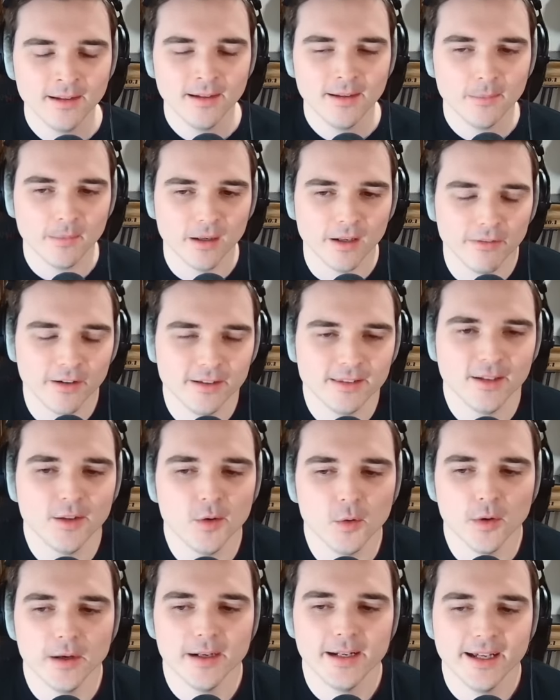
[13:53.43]
But I forgot the
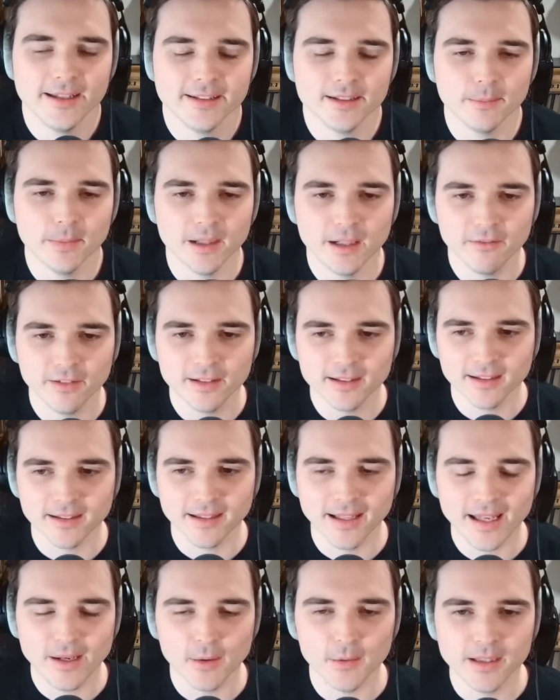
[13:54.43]
horn has a bit of a
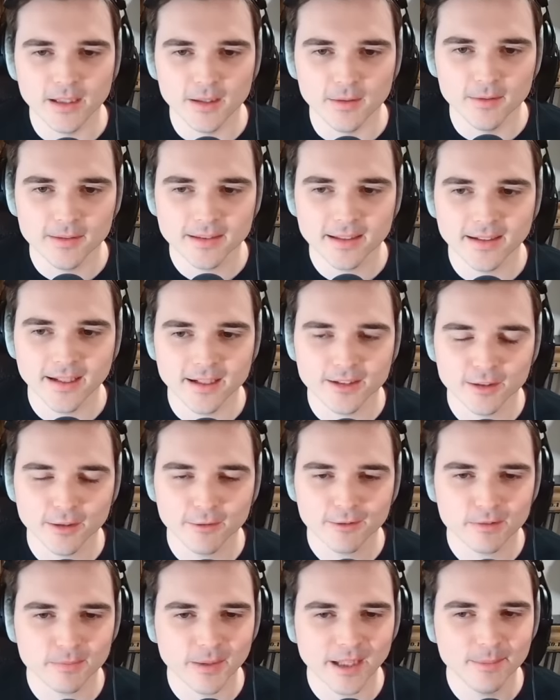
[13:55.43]
delay when you use it. I should
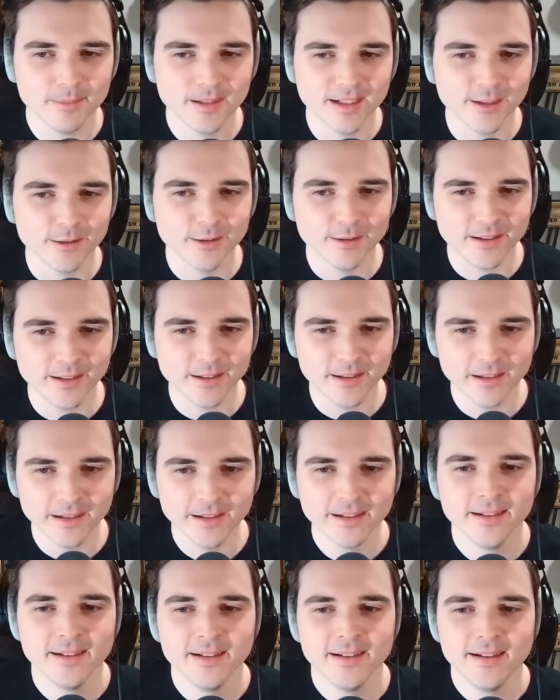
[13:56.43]
have spammed it earlier.
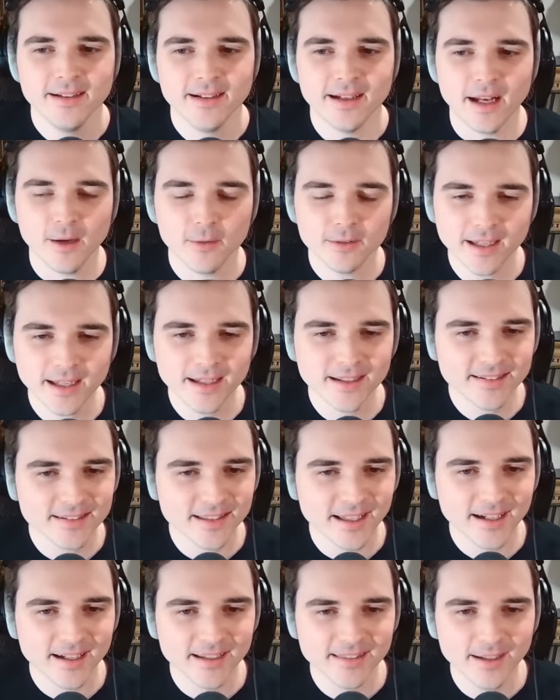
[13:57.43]
I will take a
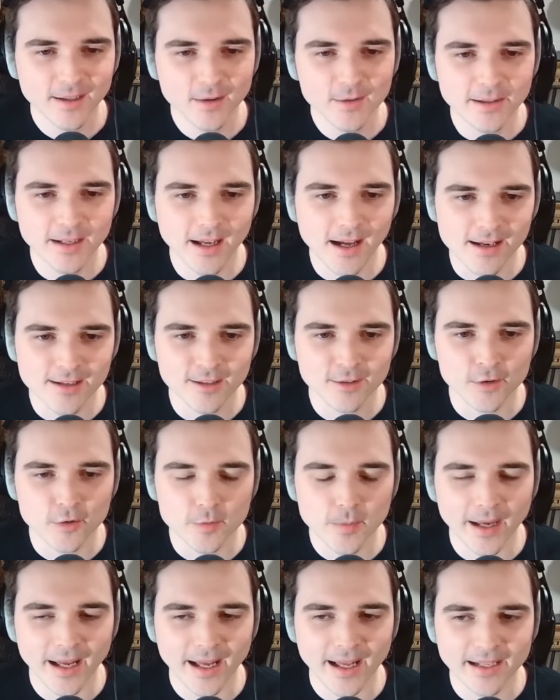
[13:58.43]
second though, not too
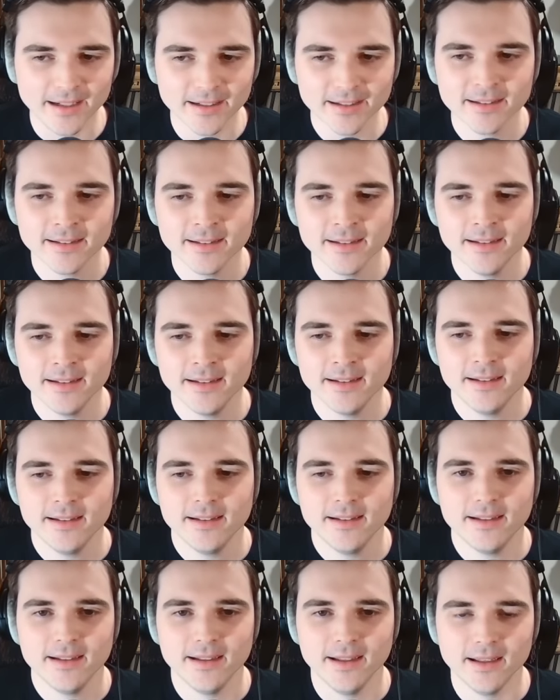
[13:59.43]
bad.
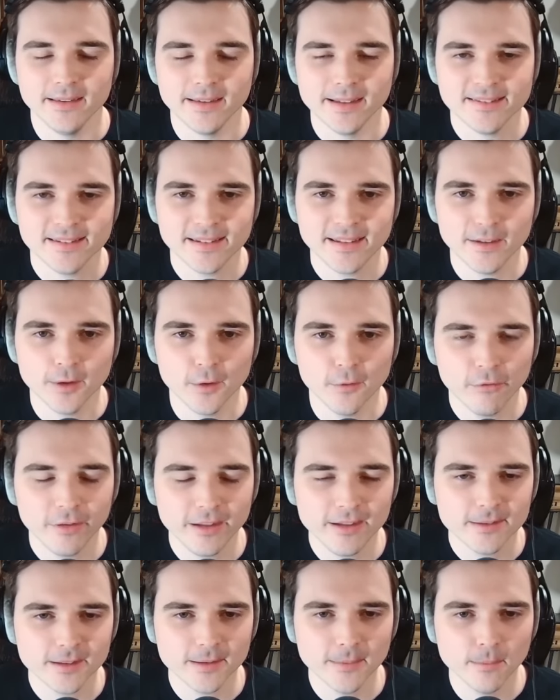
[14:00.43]
And let's see, hopefully
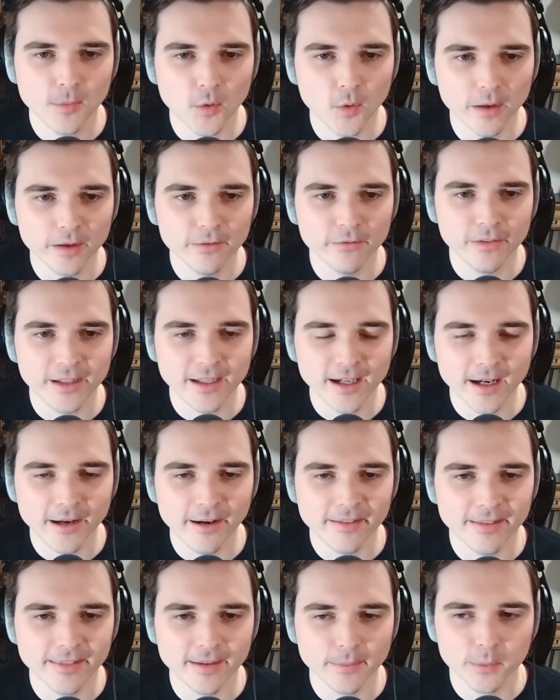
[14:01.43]
some more
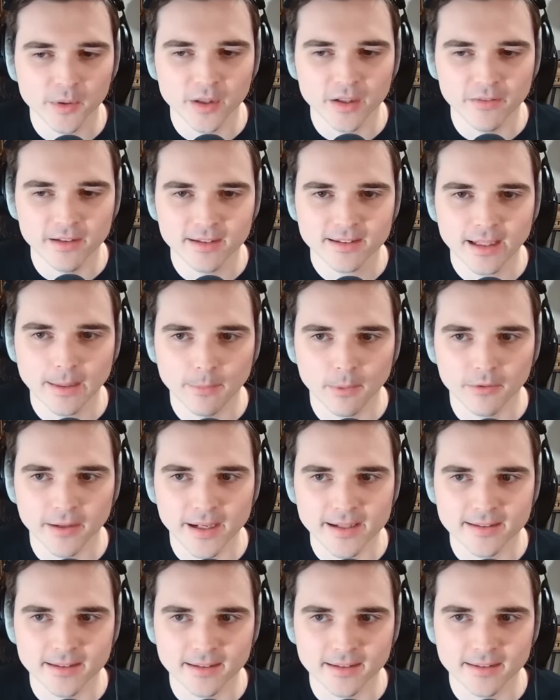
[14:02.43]
VR than the previous couple
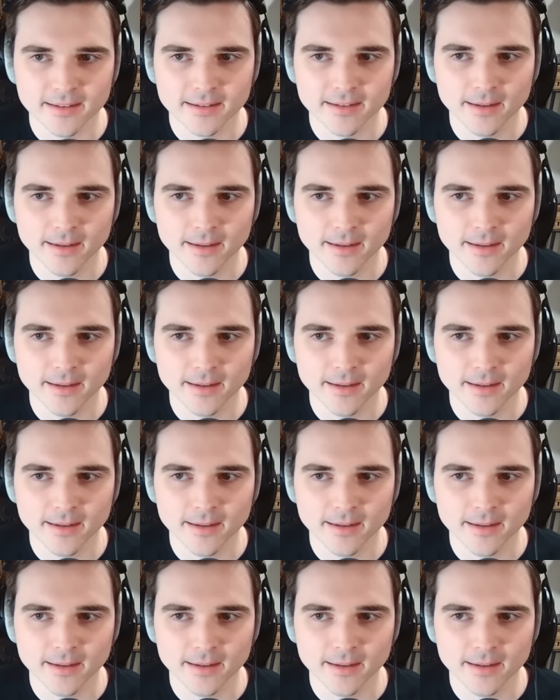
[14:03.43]
races.